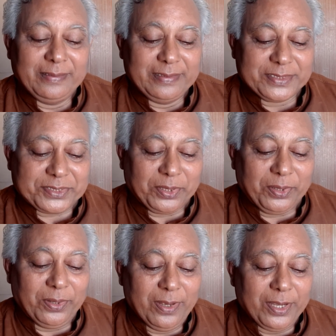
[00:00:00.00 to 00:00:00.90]

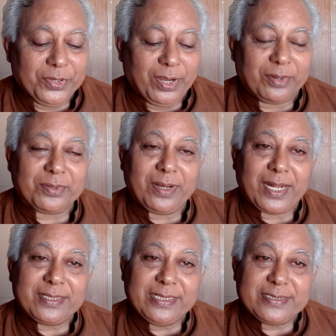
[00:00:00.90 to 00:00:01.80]
So you have to
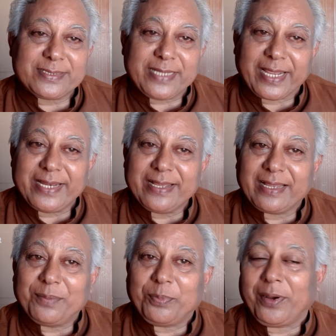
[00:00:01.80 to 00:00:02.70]
learn these
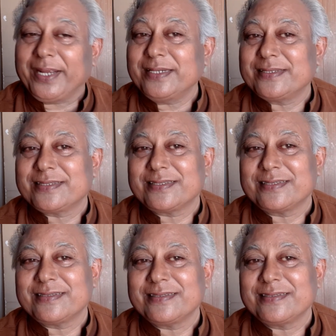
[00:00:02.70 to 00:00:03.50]
technical points.